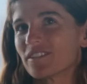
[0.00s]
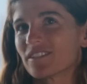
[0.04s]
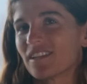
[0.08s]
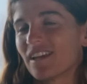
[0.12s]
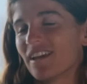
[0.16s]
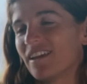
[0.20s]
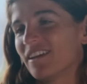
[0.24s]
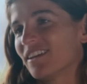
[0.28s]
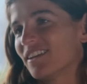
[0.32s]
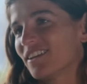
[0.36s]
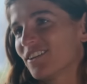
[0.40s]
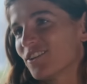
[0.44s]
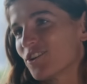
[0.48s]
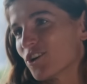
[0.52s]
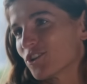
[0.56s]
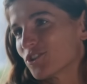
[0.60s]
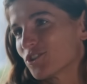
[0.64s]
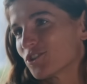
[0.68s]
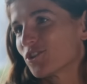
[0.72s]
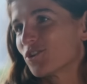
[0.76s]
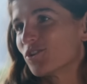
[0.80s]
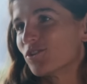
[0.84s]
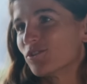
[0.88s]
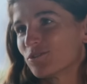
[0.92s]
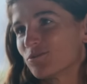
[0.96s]
like got
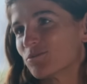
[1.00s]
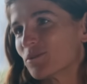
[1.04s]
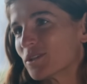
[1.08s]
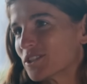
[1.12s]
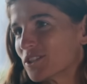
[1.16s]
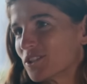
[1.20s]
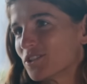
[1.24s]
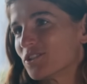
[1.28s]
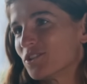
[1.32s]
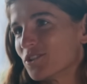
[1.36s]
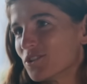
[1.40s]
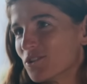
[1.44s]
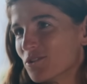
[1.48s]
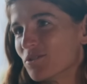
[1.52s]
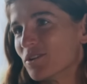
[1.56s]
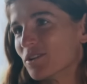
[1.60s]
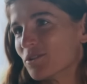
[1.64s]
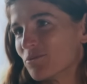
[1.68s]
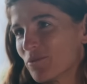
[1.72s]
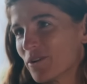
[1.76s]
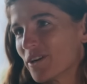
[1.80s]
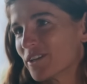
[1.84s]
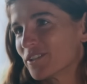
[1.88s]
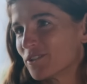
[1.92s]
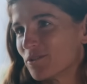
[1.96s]
told what to do
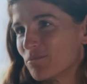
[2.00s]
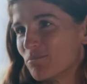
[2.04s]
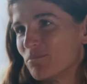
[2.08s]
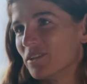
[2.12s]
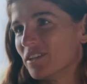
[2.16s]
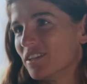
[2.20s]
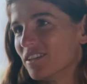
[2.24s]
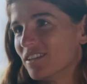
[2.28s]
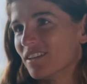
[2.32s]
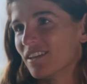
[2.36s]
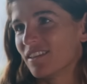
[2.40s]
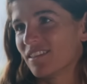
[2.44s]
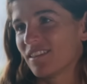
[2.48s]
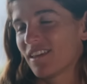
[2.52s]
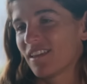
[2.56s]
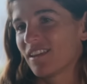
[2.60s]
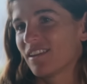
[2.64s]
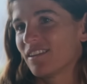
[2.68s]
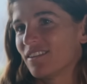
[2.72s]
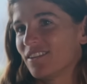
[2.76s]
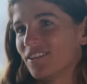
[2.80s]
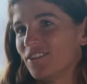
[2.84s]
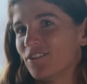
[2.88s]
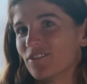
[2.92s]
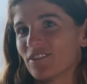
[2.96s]
and where to be, and
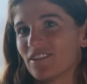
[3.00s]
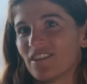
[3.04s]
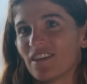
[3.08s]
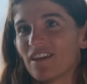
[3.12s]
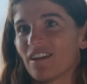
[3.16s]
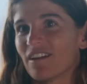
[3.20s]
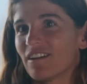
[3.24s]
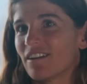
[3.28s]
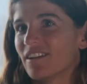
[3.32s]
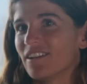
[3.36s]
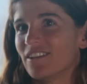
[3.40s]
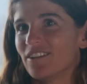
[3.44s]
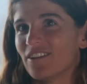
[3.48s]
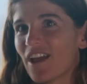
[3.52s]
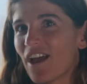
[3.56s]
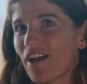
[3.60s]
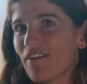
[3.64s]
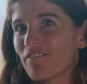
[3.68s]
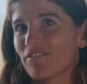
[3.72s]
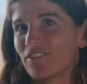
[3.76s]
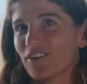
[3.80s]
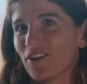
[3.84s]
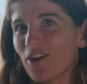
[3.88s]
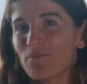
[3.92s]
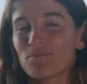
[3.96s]
then you're there and you
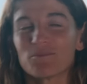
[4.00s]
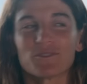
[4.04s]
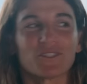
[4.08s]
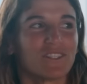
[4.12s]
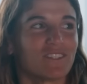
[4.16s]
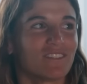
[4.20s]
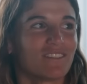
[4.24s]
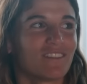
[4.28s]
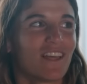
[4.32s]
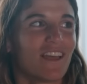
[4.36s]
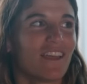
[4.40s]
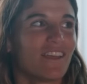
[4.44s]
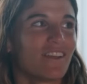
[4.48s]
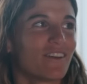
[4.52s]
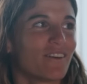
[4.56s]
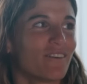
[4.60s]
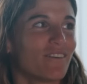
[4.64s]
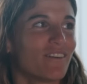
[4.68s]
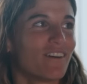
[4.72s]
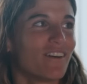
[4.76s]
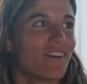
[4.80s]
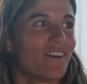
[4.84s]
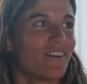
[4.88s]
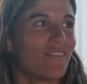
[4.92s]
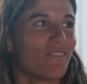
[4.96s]
have an option like,
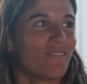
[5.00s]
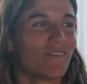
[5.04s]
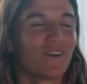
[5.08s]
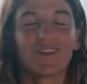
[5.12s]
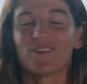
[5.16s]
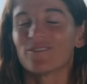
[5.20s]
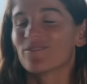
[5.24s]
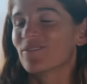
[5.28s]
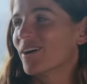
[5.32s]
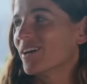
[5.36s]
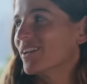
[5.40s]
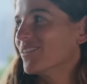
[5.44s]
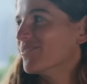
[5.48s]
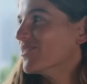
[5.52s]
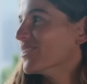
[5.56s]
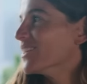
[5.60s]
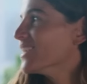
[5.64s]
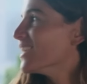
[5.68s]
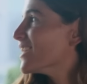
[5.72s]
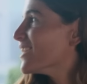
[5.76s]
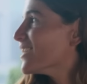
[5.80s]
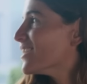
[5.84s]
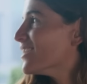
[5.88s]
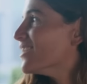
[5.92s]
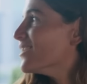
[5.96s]
where do I want
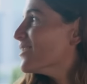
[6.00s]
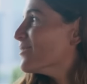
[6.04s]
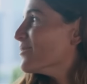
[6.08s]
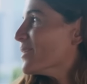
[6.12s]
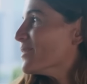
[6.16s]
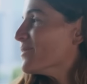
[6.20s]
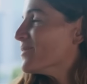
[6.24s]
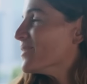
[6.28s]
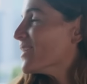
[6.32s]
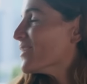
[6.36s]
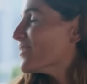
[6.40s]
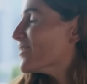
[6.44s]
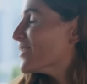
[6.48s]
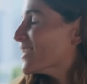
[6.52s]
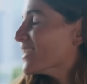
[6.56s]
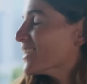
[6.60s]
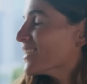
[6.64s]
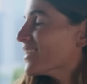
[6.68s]
to go? Maybe I want to